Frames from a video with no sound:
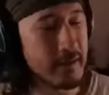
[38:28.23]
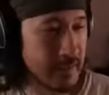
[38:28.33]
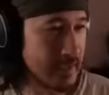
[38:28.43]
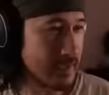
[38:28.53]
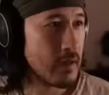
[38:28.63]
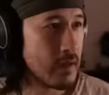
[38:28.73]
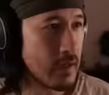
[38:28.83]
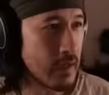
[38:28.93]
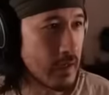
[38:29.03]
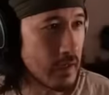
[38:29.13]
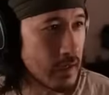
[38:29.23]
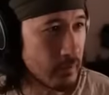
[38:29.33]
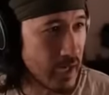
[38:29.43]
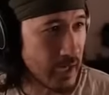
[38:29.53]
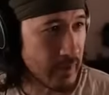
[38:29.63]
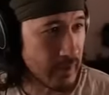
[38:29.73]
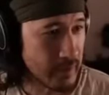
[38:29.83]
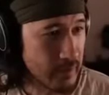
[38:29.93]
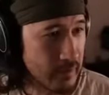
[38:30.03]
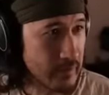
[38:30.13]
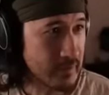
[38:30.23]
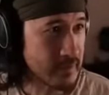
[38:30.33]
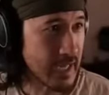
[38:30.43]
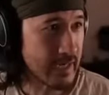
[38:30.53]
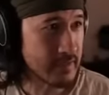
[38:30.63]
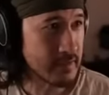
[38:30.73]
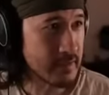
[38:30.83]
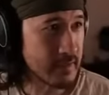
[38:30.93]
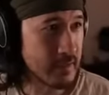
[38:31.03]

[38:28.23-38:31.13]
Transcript: Yes. Uh, Bob, how you doing? Status.